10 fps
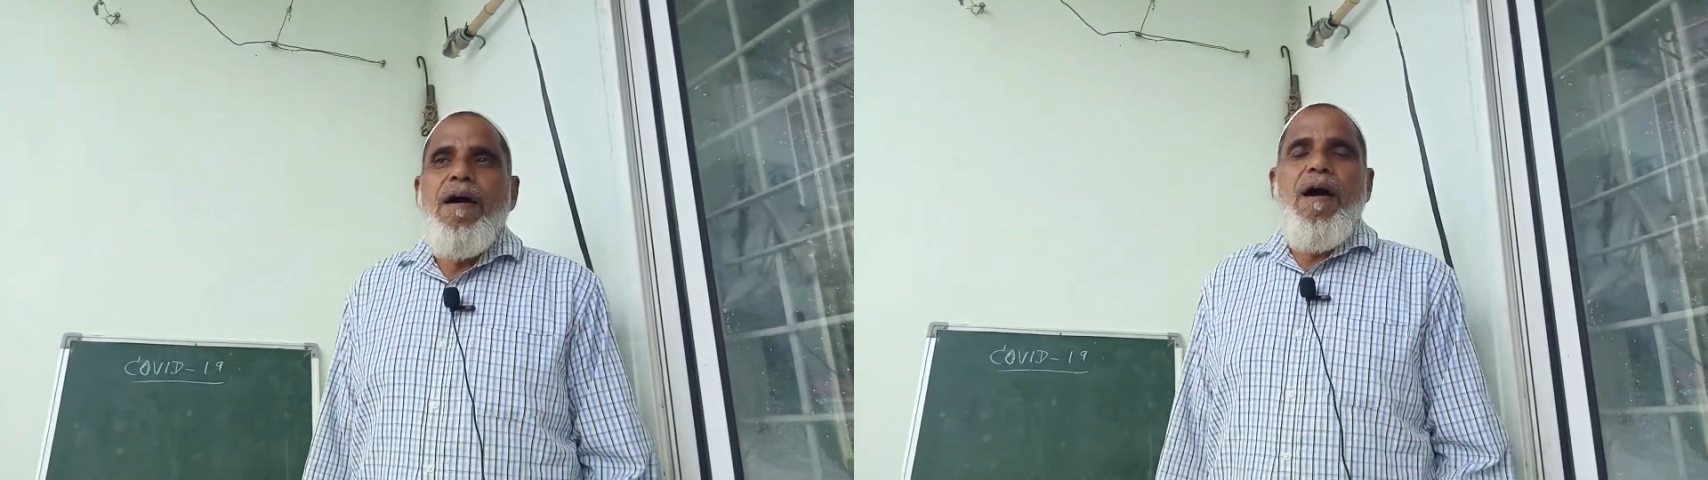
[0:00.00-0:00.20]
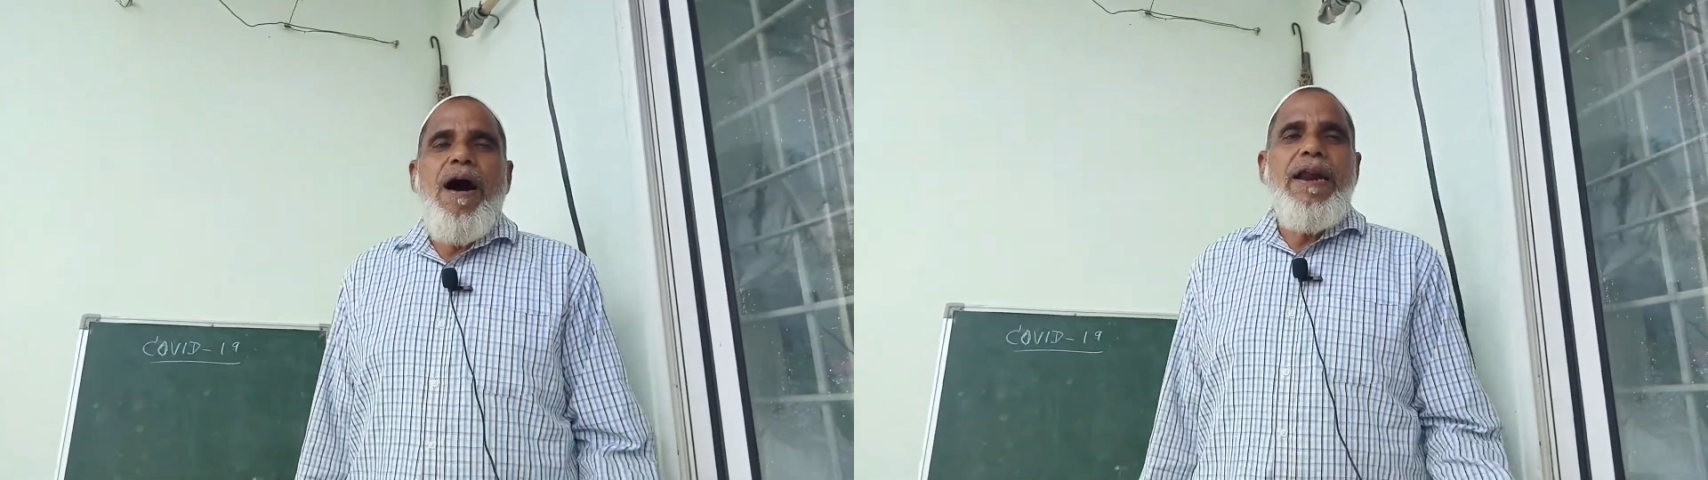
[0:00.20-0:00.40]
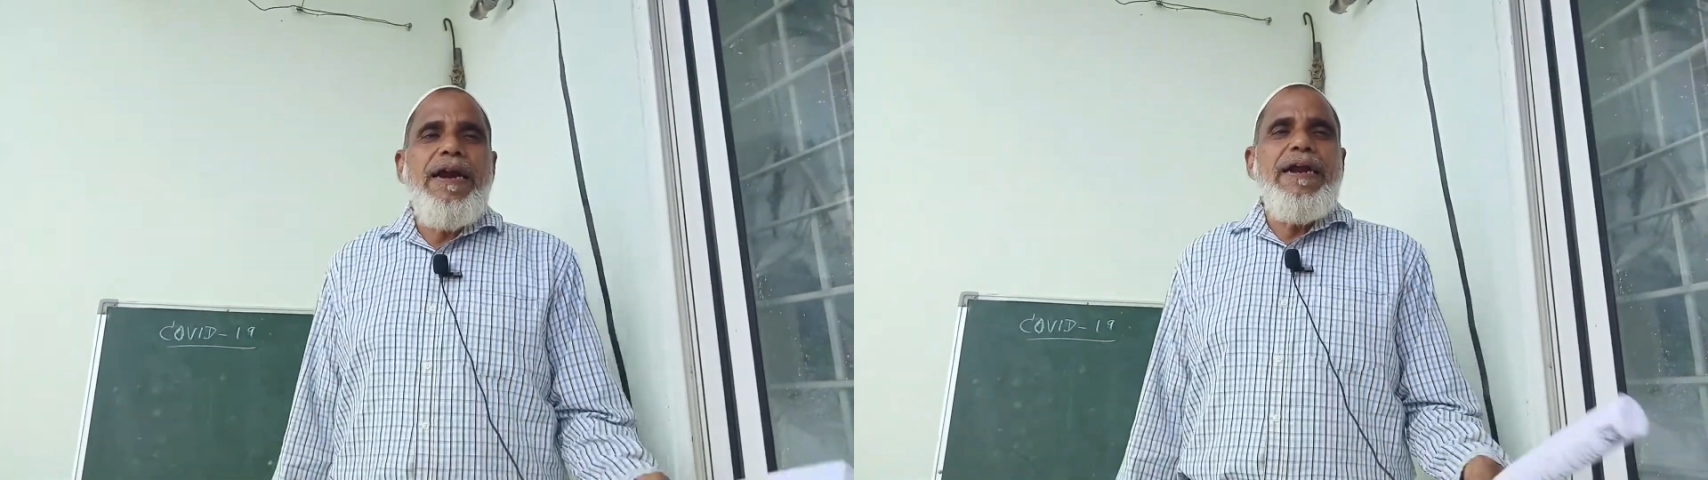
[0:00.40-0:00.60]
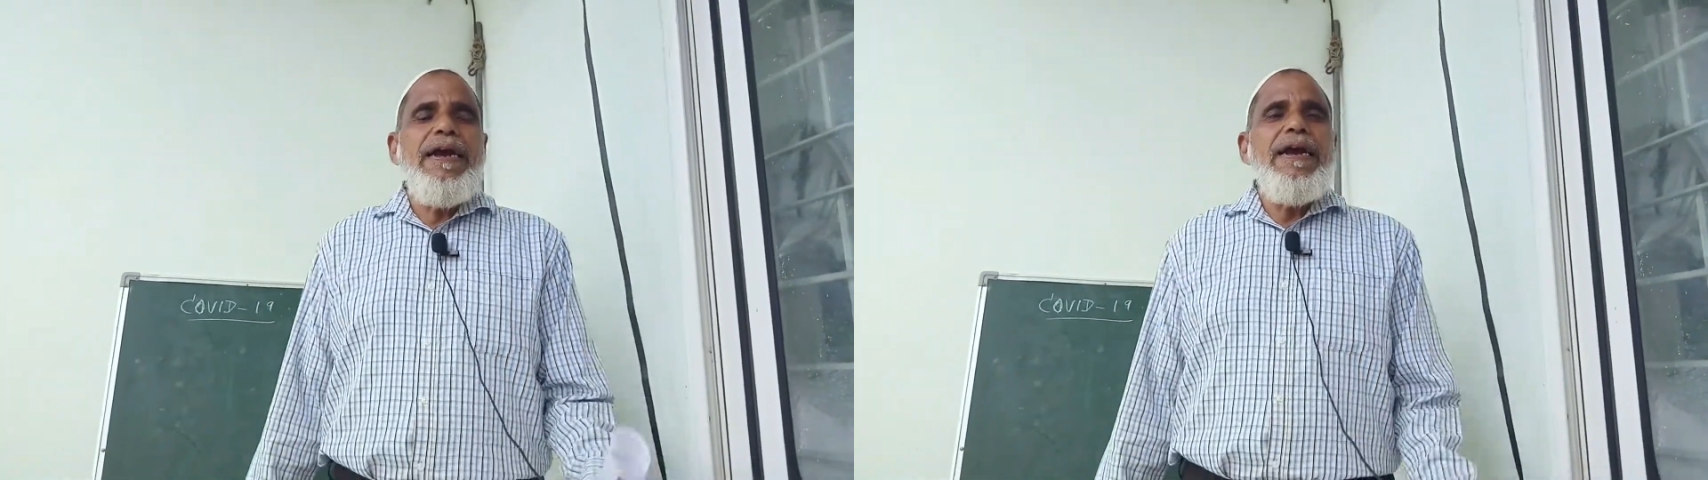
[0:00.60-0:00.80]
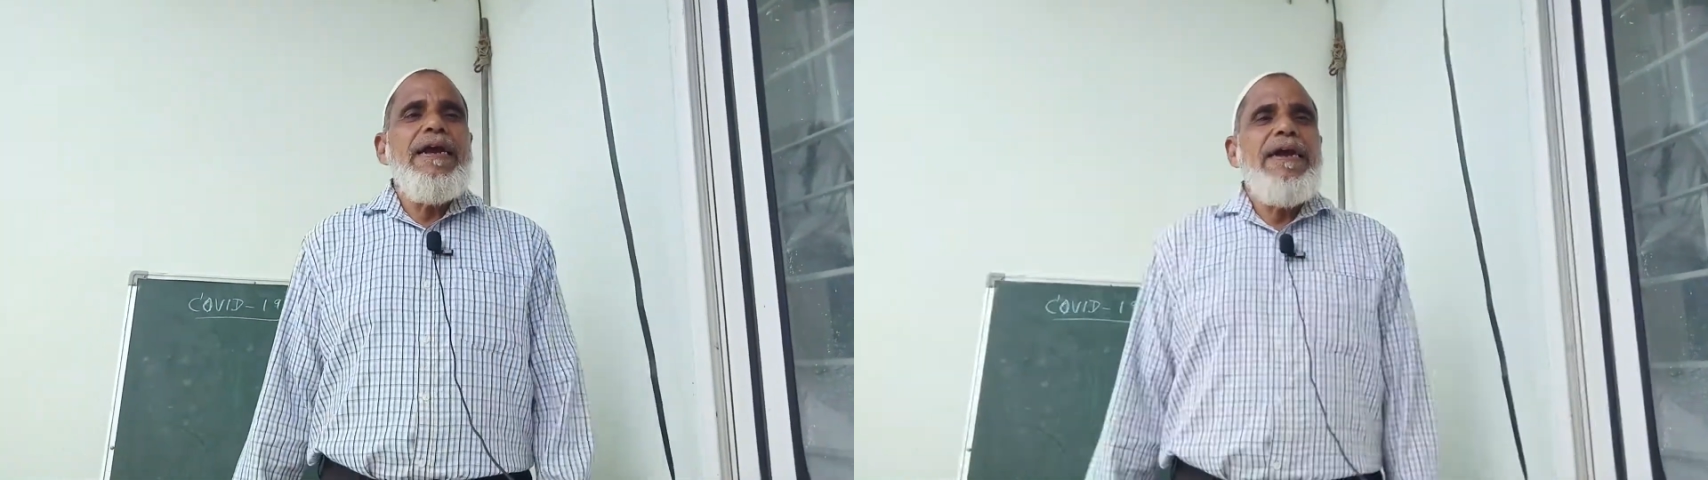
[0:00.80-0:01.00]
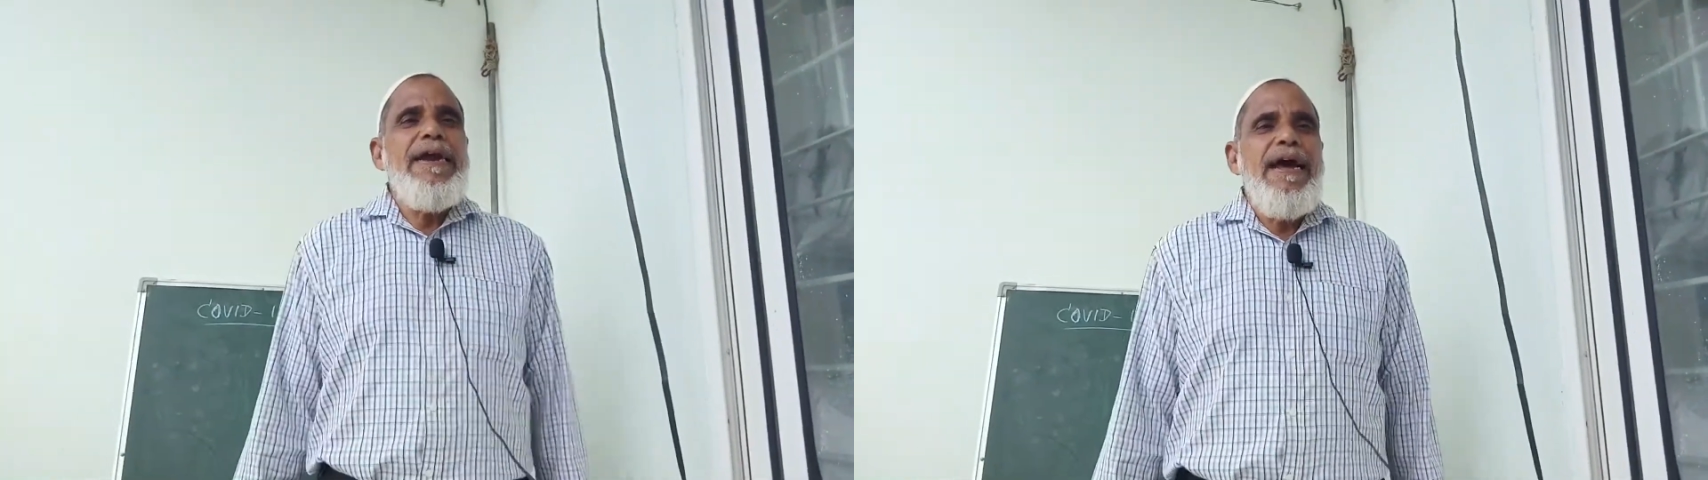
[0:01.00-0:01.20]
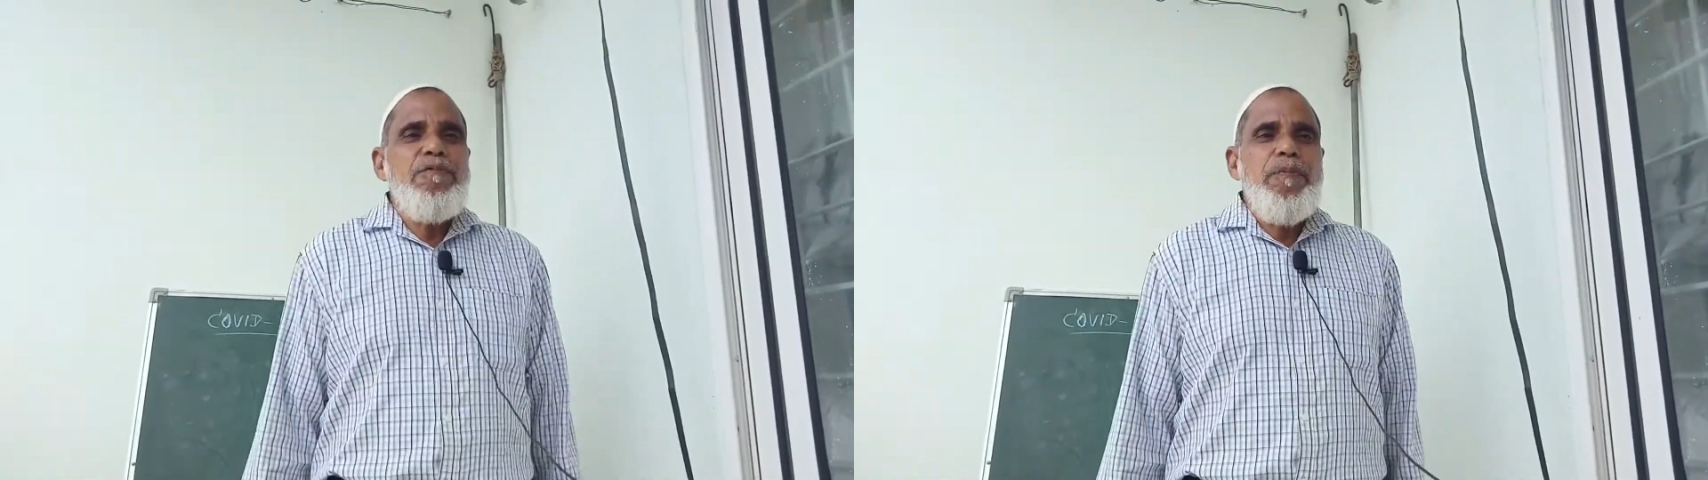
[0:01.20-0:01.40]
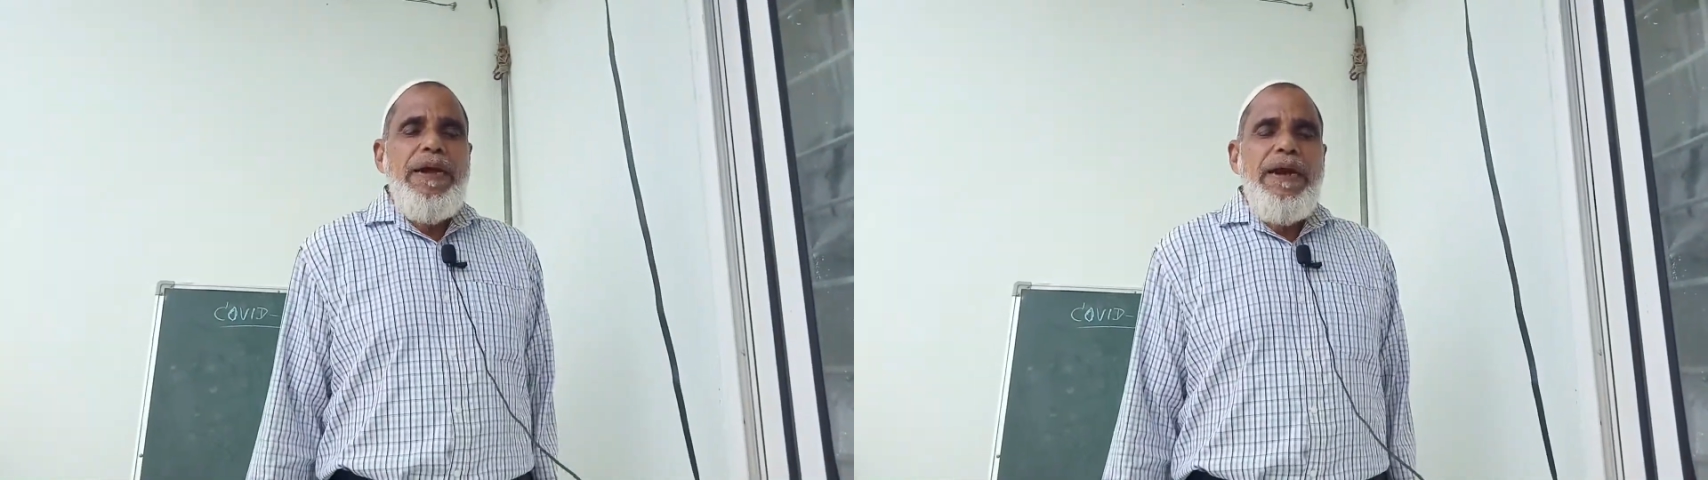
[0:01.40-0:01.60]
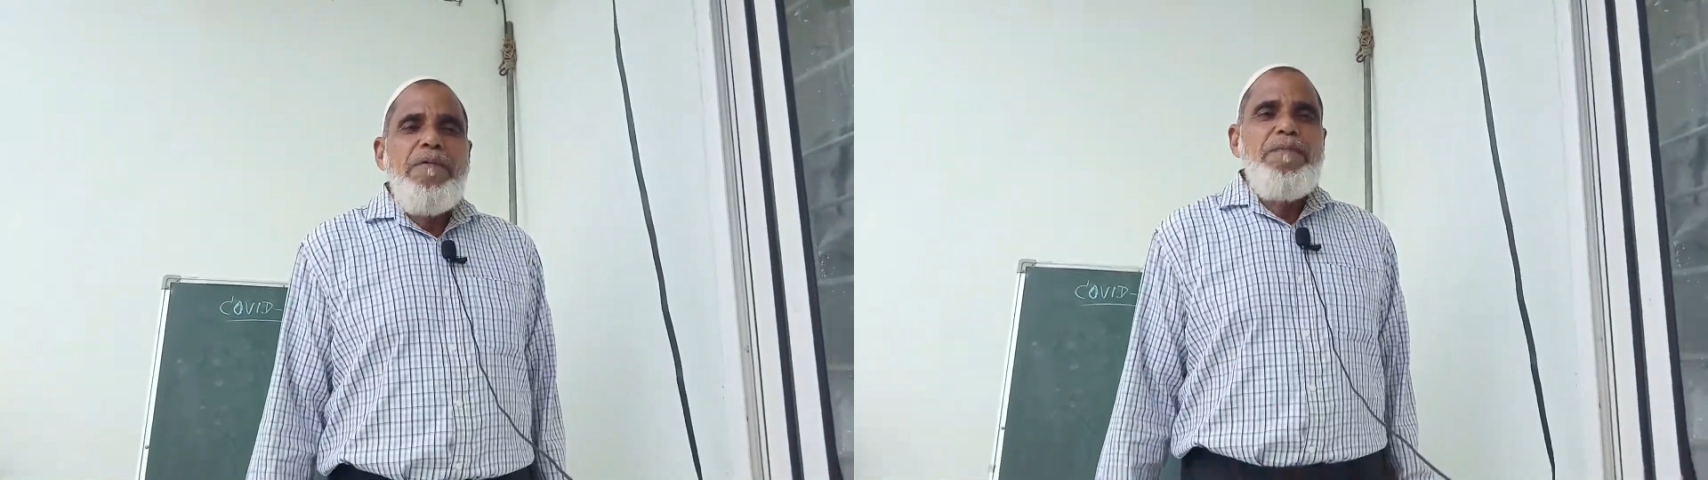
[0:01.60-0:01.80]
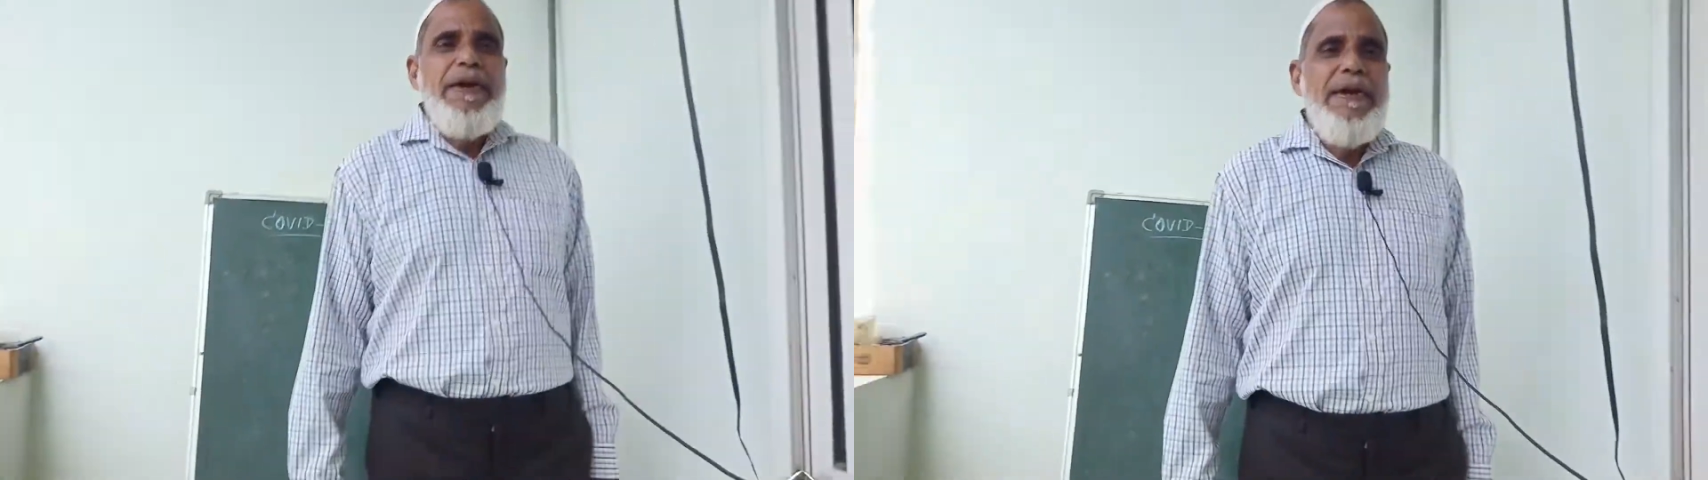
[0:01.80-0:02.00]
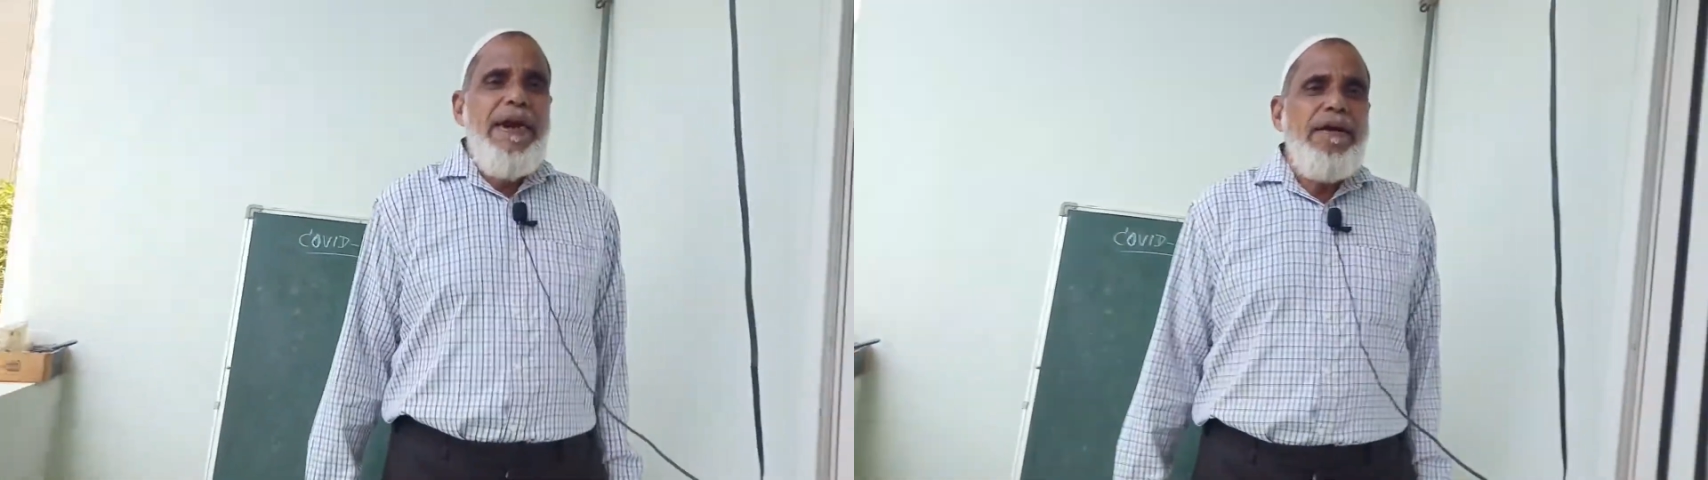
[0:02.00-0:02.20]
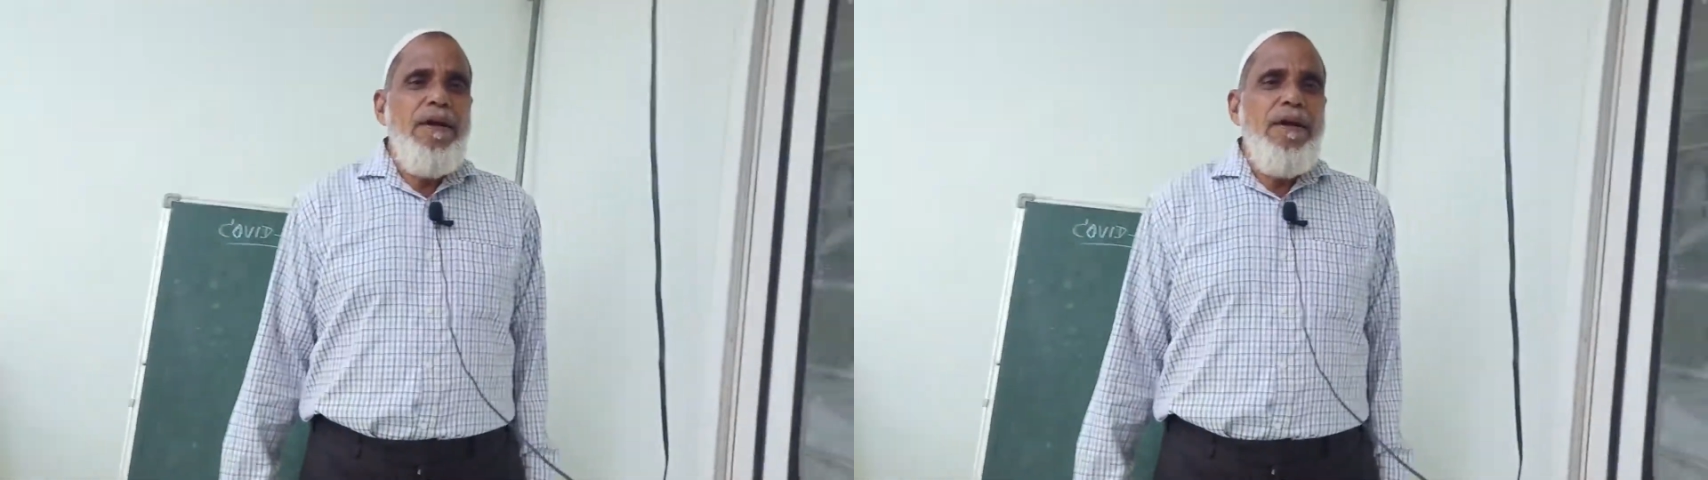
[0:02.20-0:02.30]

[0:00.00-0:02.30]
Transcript: Already it has been affected